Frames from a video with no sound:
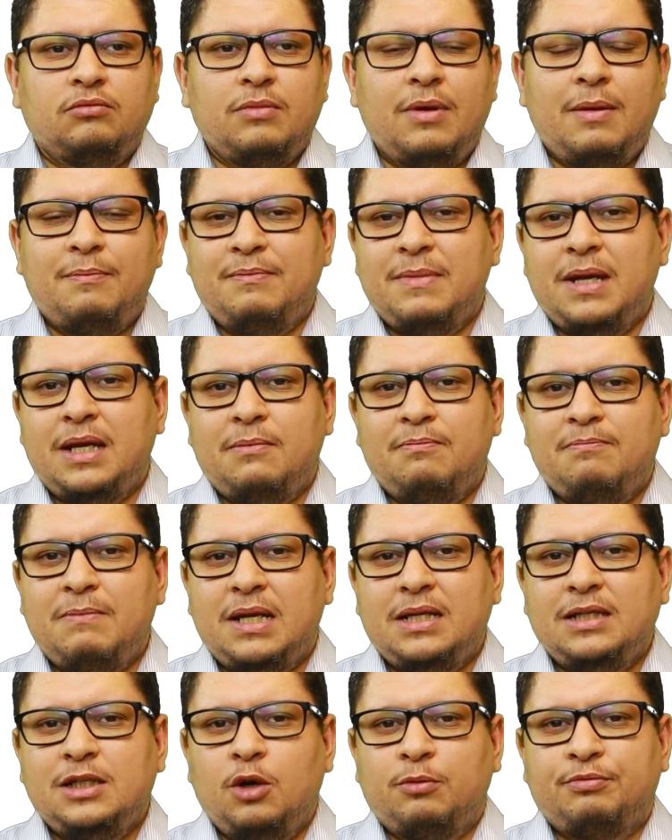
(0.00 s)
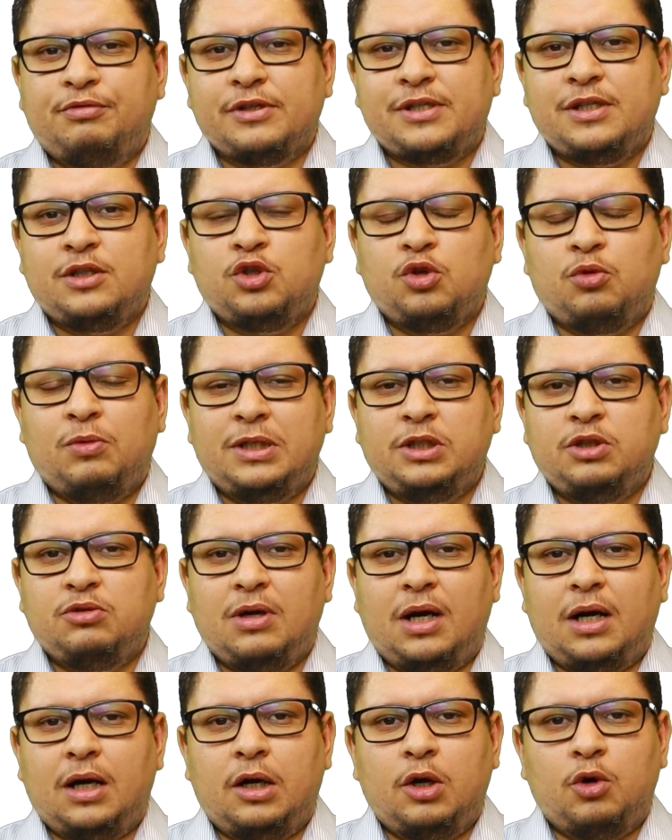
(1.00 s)
mainly a procedure when
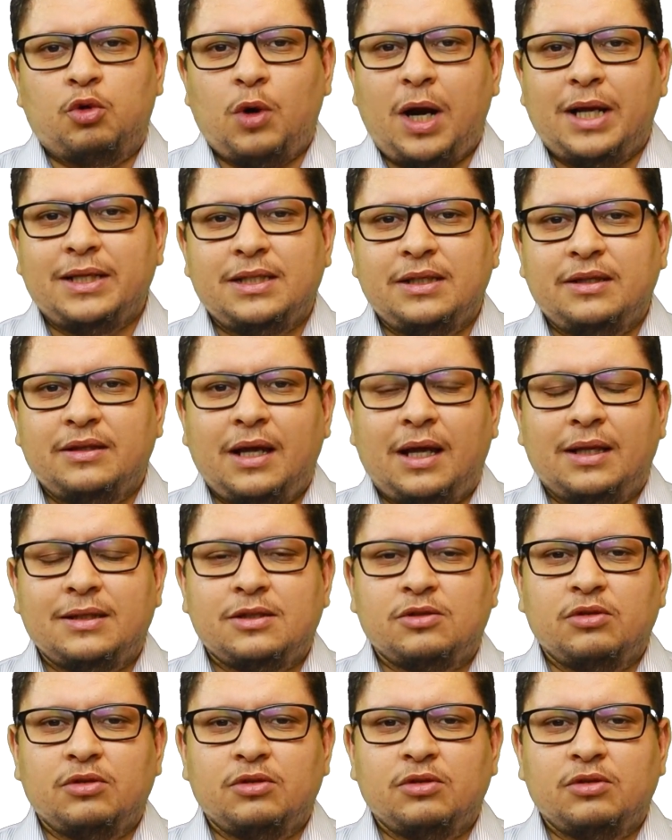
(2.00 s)
you are writing that.